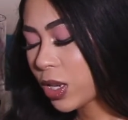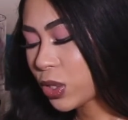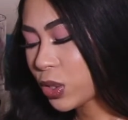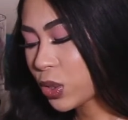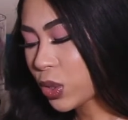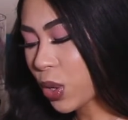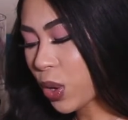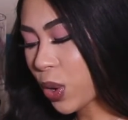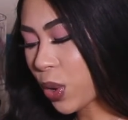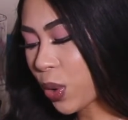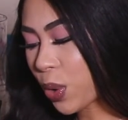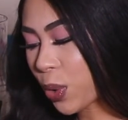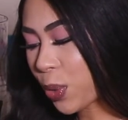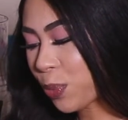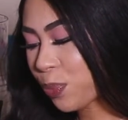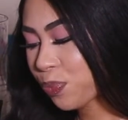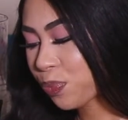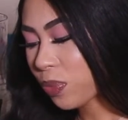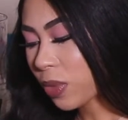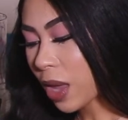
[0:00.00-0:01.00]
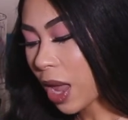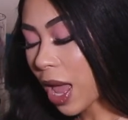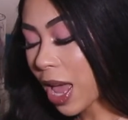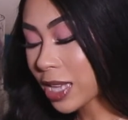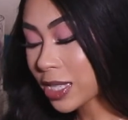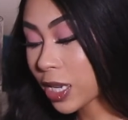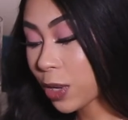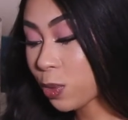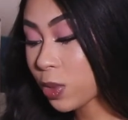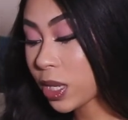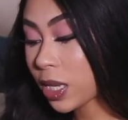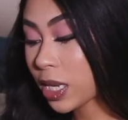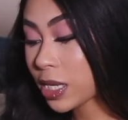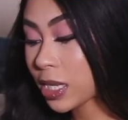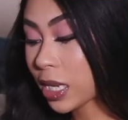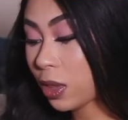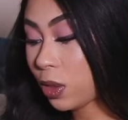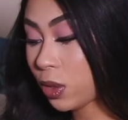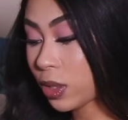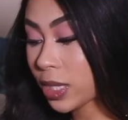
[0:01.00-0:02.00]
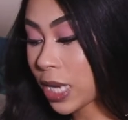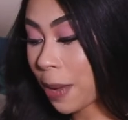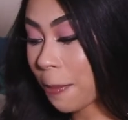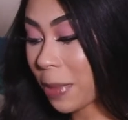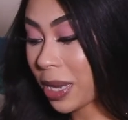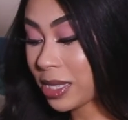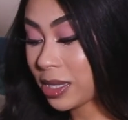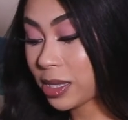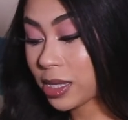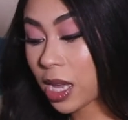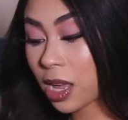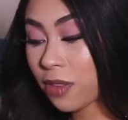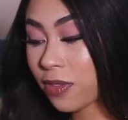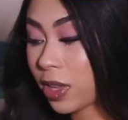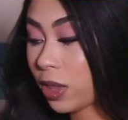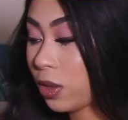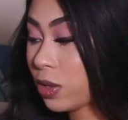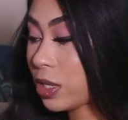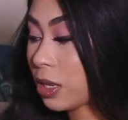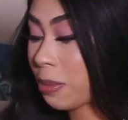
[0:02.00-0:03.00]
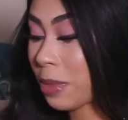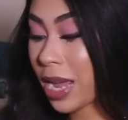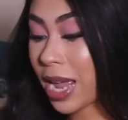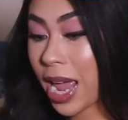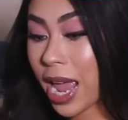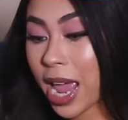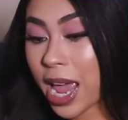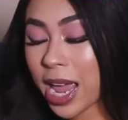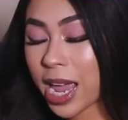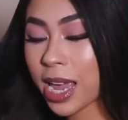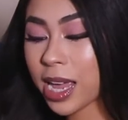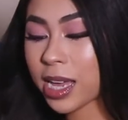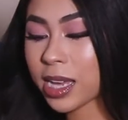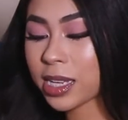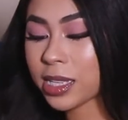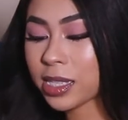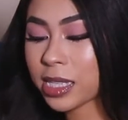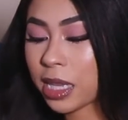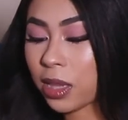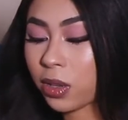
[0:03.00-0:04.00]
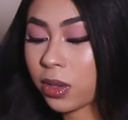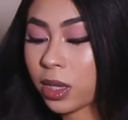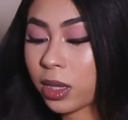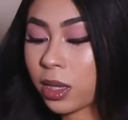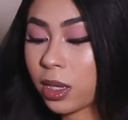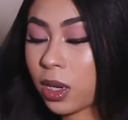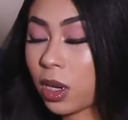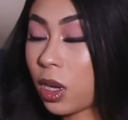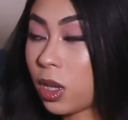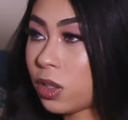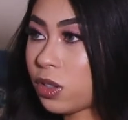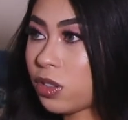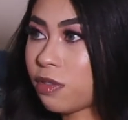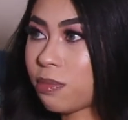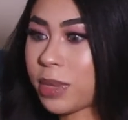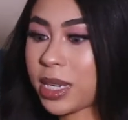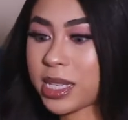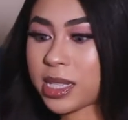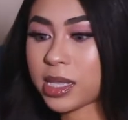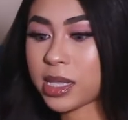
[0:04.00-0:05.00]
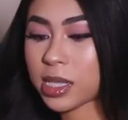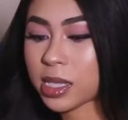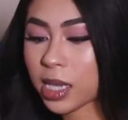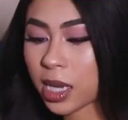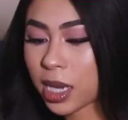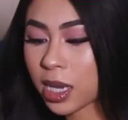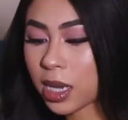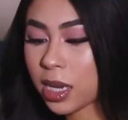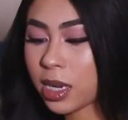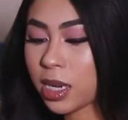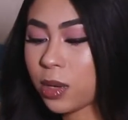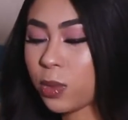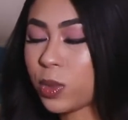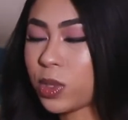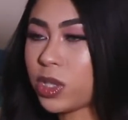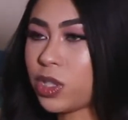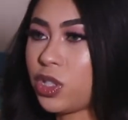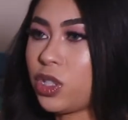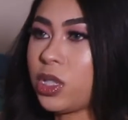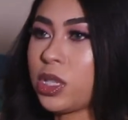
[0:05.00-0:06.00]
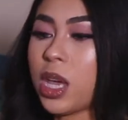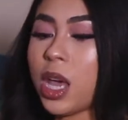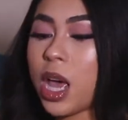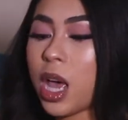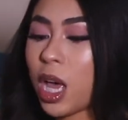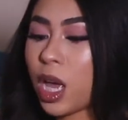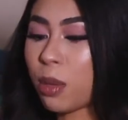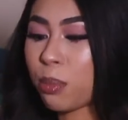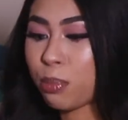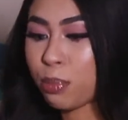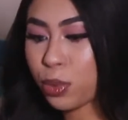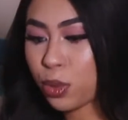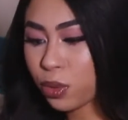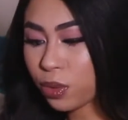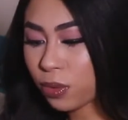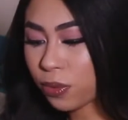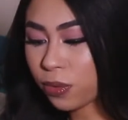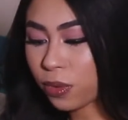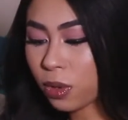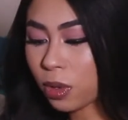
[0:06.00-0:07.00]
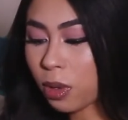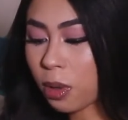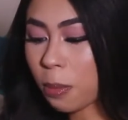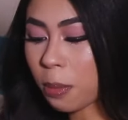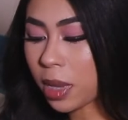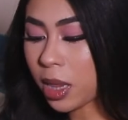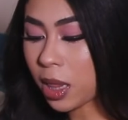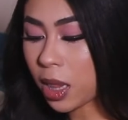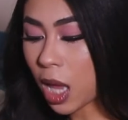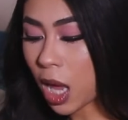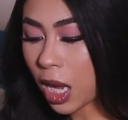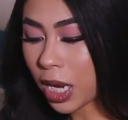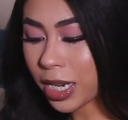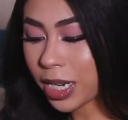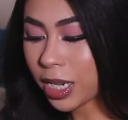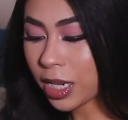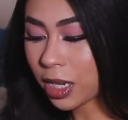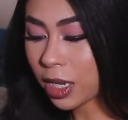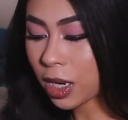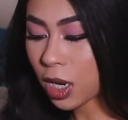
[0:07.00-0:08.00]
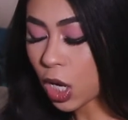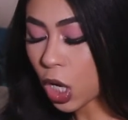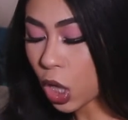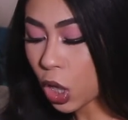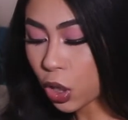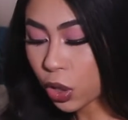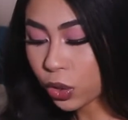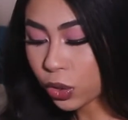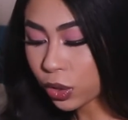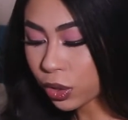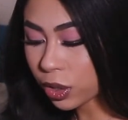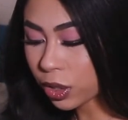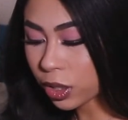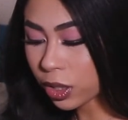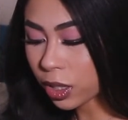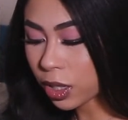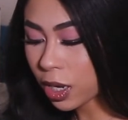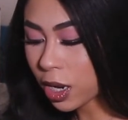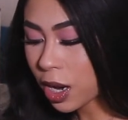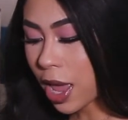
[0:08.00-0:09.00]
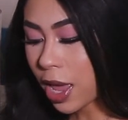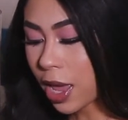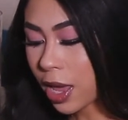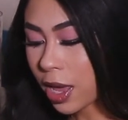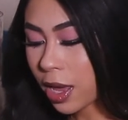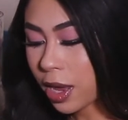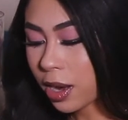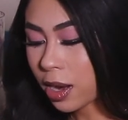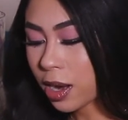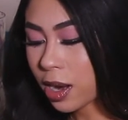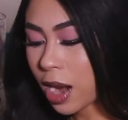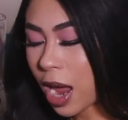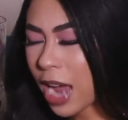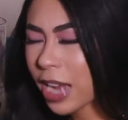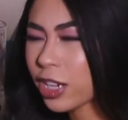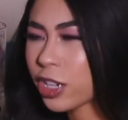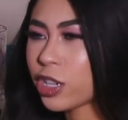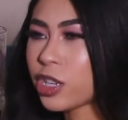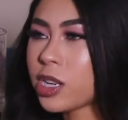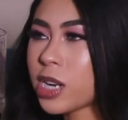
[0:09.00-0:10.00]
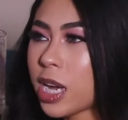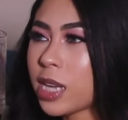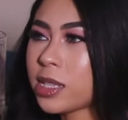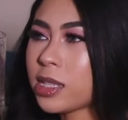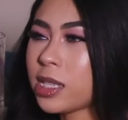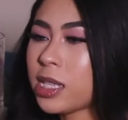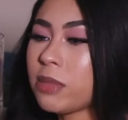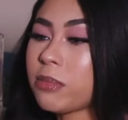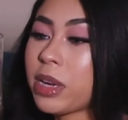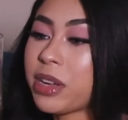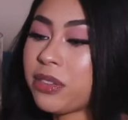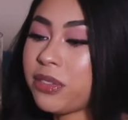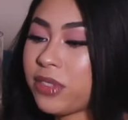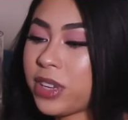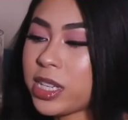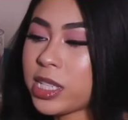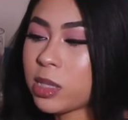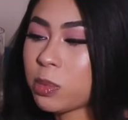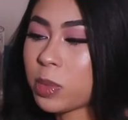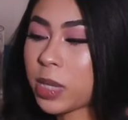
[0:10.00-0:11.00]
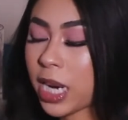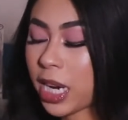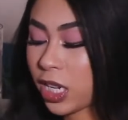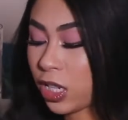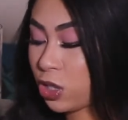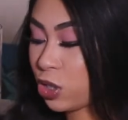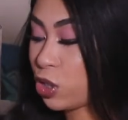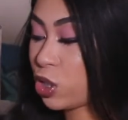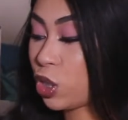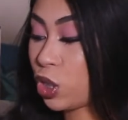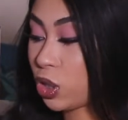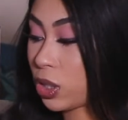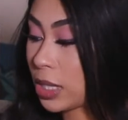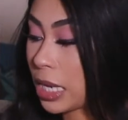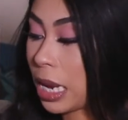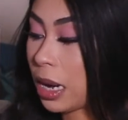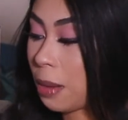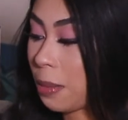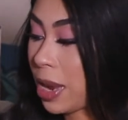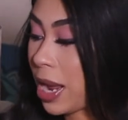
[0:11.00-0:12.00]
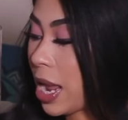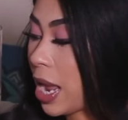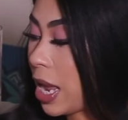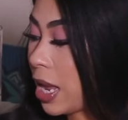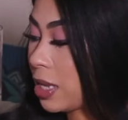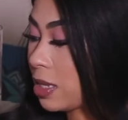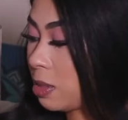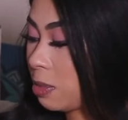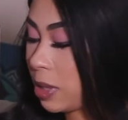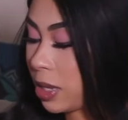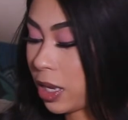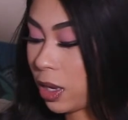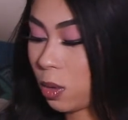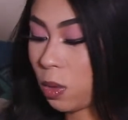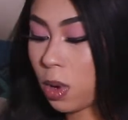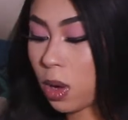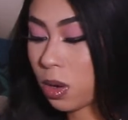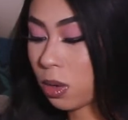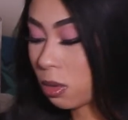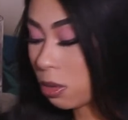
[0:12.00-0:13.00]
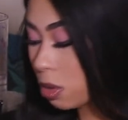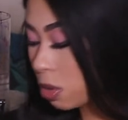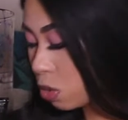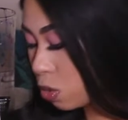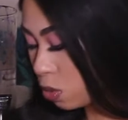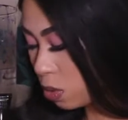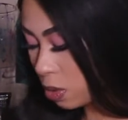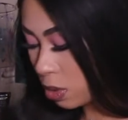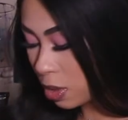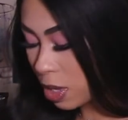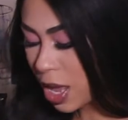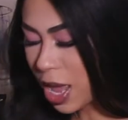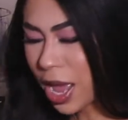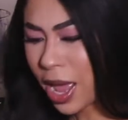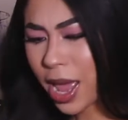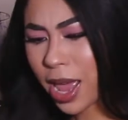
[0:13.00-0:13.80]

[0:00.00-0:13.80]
So as I realized, I looked at myself, I looked at my hands, I looked at the color of my skin. It was just a beautiful melanin color, and I could not see my face, but I could just look down at my hands and be like, oh, cool.